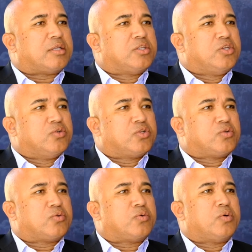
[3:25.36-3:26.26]
due
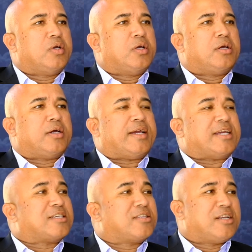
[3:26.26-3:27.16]
to
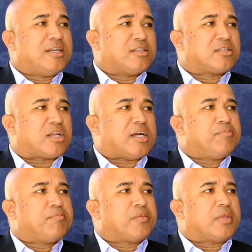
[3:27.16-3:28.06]
asset-related
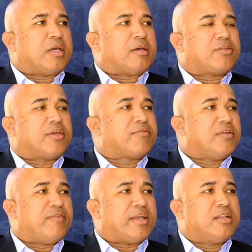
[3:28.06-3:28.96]
crime, theft
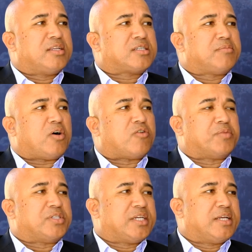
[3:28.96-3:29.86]
and vandalism of
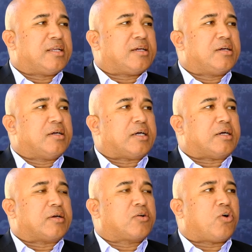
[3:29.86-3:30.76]
particular
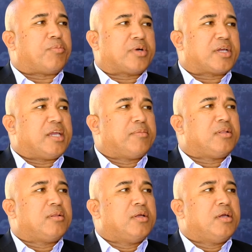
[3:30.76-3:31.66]
copper
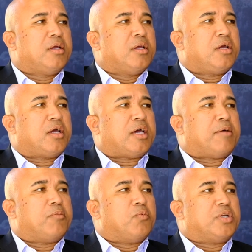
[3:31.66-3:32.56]
cable,
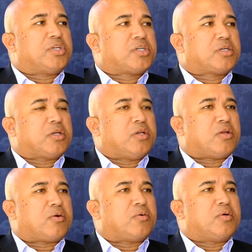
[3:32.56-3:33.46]
which
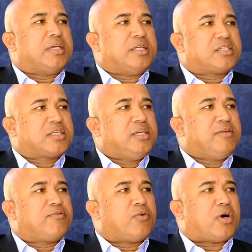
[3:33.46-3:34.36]
is
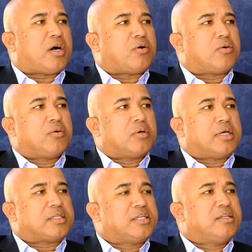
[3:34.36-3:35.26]
key for our
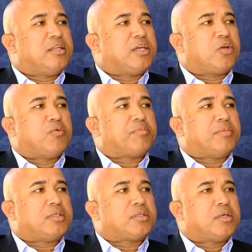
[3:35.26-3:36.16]
signalling
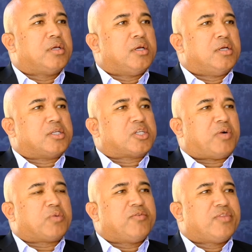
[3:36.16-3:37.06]
equipment. So
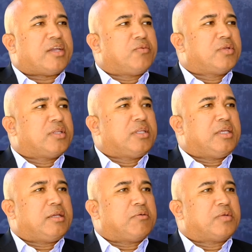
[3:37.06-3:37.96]
what we've done with
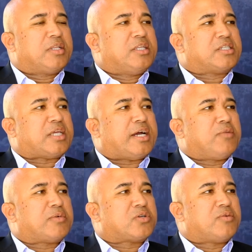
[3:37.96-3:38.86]
the
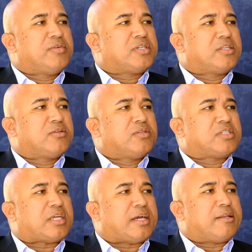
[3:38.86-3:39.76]
design was obviously to
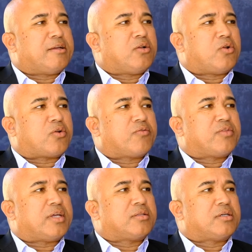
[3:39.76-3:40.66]
design a lot of
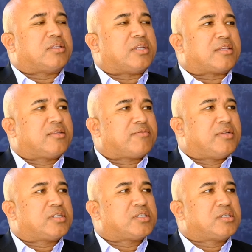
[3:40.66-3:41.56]
that
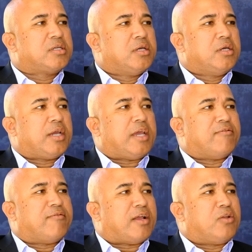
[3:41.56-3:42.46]
attractiveness
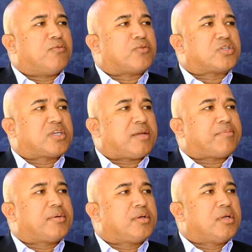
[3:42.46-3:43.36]
and value for scrap
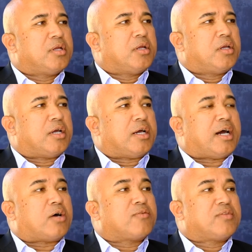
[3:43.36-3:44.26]

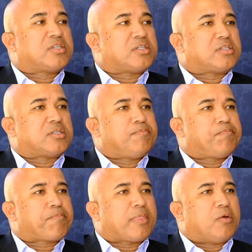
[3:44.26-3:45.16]
out of the system.
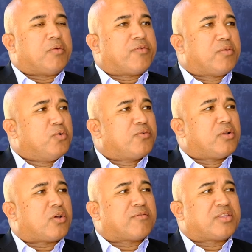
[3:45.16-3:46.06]
We've removed a
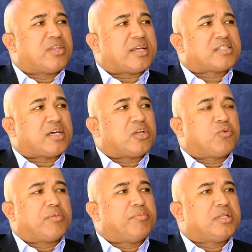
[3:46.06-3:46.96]
lot of the trackside
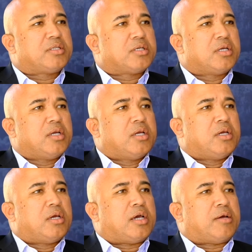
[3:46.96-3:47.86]
equipment,
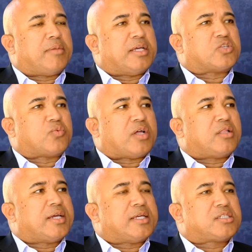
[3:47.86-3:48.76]
as
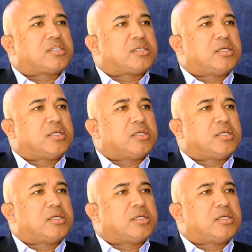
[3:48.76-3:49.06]
well as